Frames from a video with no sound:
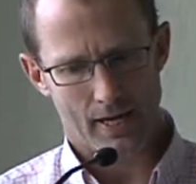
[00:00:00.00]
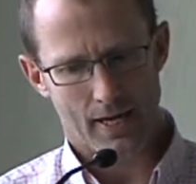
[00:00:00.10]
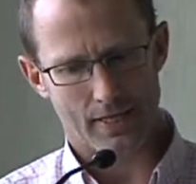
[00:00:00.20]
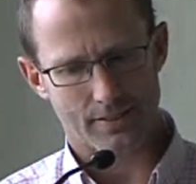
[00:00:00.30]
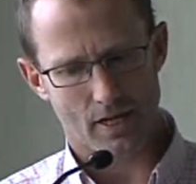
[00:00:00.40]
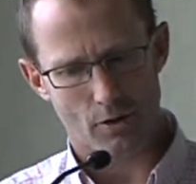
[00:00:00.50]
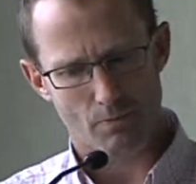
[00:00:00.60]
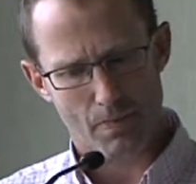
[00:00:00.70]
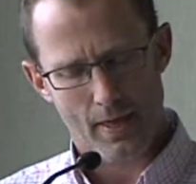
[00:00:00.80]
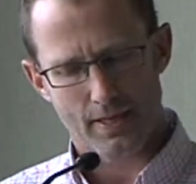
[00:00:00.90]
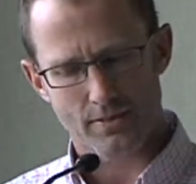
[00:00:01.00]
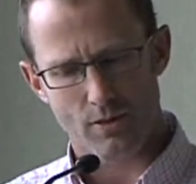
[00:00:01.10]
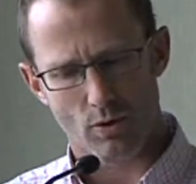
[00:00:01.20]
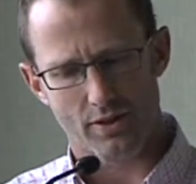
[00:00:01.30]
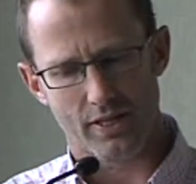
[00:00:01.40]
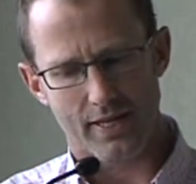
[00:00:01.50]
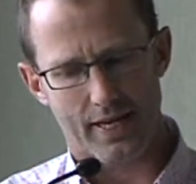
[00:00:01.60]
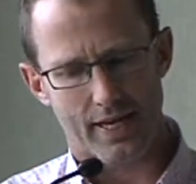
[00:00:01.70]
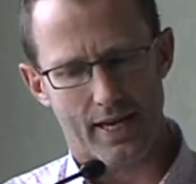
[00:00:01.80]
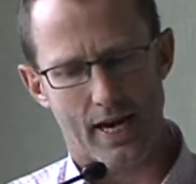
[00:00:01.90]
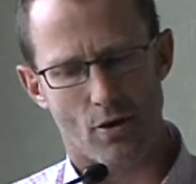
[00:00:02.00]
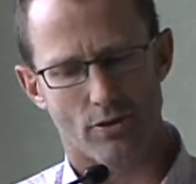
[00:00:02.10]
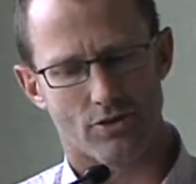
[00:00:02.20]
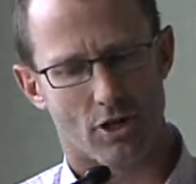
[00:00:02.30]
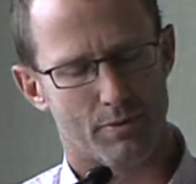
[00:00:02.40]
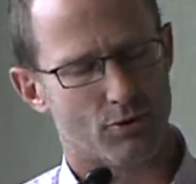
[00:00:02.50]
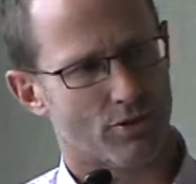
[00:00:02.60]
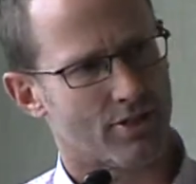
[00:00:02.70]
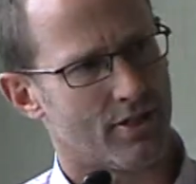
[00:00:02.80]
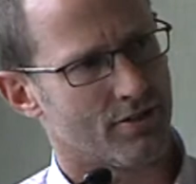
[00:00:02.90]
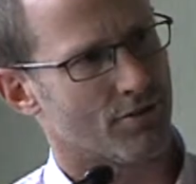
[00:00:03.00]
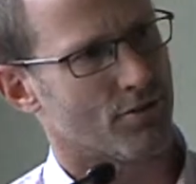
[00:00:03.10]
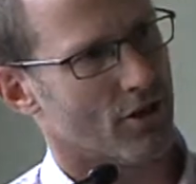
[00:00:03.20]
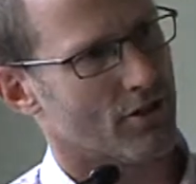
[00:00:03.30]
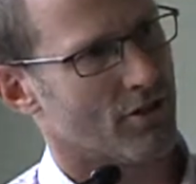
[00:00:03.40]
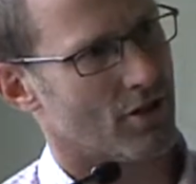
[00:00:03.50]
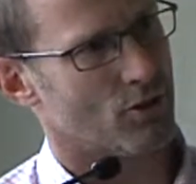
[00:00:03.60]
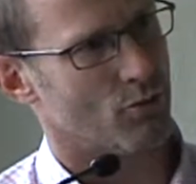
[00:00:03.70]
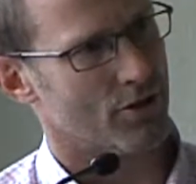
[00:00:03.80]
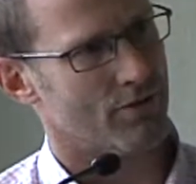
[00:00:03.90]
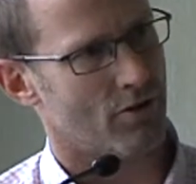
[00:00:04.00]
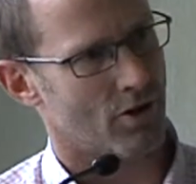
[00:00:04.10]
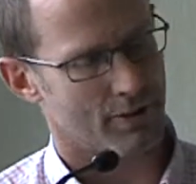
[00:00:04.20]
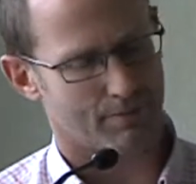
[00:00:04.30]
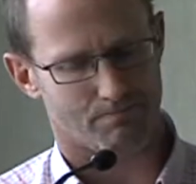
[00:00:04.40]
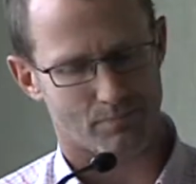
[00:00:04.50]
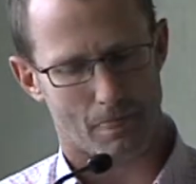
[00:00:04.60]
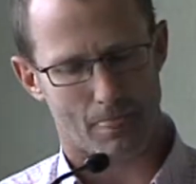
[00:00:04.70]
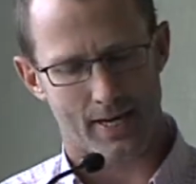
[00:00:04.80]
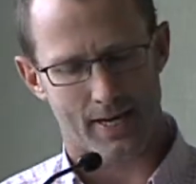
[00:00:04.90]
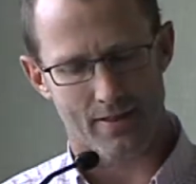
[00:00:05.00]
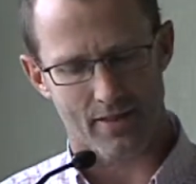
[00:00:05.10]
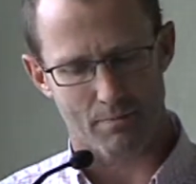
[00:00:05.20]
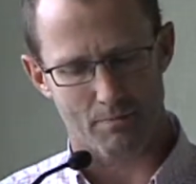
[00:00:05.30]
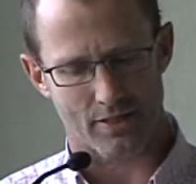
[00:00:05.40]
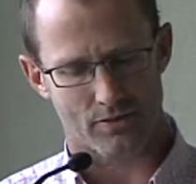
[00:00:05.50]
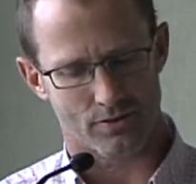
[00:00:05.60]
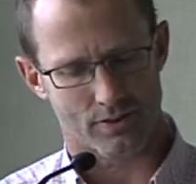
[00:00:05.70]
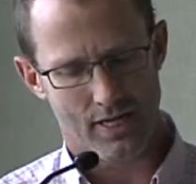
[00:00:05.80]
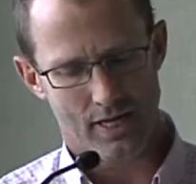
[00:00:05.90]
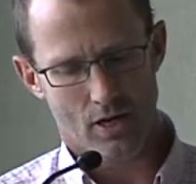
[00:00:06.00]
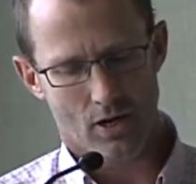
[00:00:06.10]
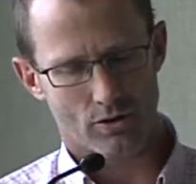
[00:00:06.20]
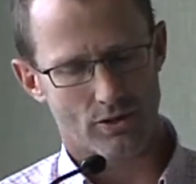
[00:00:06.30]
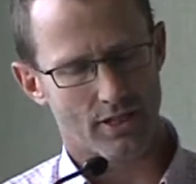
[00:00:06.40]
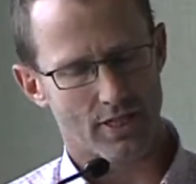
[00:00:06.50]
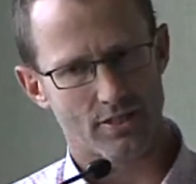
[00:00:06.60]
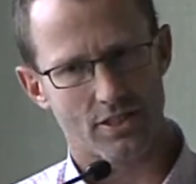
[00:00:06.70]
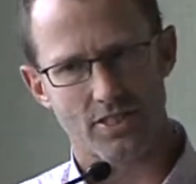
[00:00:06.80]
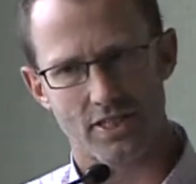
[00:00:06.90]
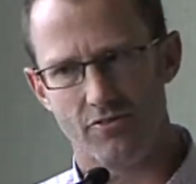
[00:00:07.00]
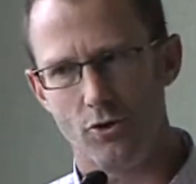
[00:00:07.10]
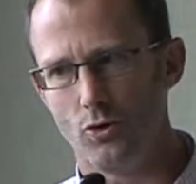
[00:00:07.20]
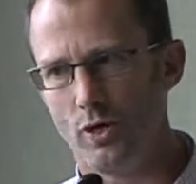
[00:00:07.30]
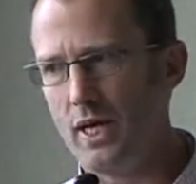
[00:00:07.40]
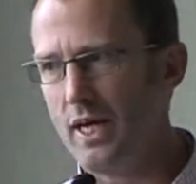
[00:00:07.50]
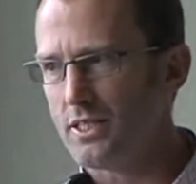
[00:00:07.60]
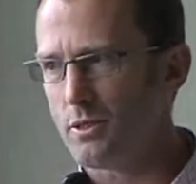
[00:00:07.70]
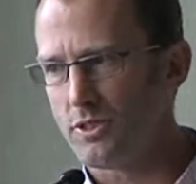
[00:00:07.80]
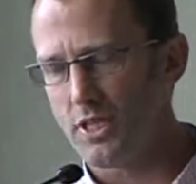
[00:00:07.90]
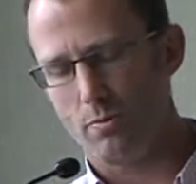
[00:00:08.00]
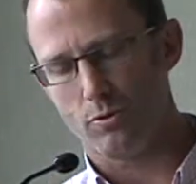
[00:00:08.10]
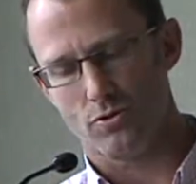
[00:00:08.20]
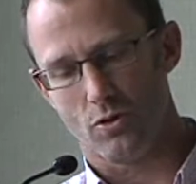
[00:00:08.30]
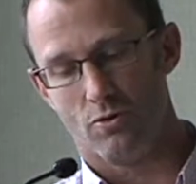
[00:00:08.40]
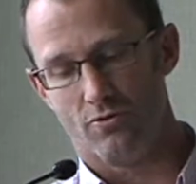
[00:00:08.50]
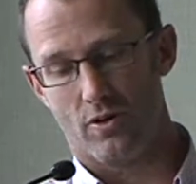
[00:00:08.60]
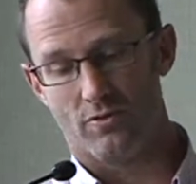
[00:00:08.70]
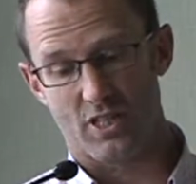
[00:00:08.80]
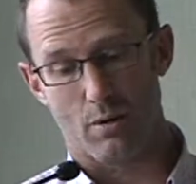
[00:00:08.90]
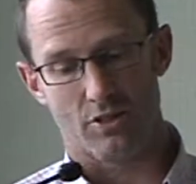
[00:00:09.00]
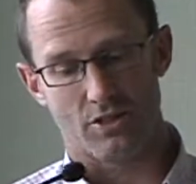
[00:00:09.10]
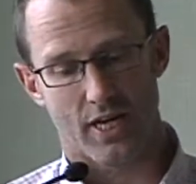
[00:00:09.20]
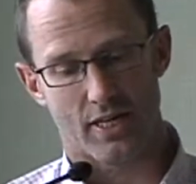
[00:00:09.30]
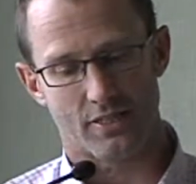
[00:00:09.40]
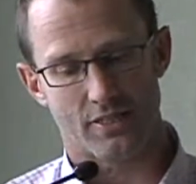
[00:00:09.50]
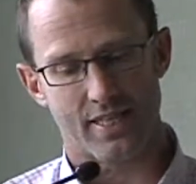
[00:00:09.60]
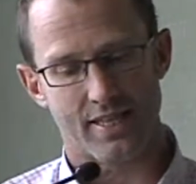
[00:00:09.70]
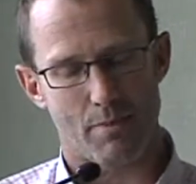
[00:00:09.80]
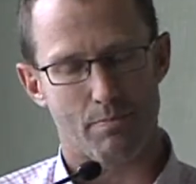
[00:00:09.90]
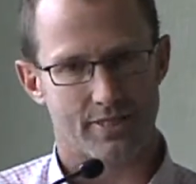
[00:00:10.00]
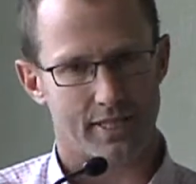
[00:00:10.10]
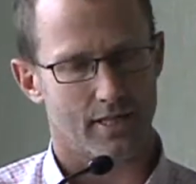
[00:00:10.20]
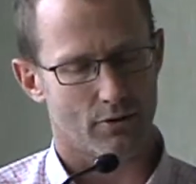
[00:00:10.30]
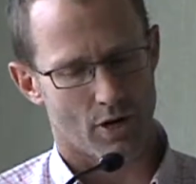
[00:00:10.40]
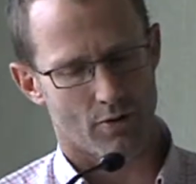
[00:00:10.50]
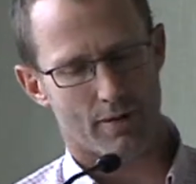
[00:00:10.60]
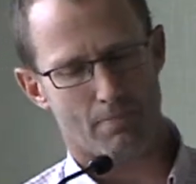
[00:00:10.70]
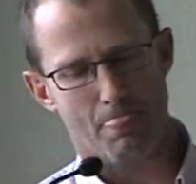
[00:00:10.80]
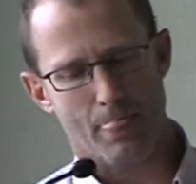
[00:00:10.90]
And so, as I said, one of the areas that I'm interested in is the psychosocial work environment and how that impacts on disease. And just to give you some examples of some of the challenges in that particular area.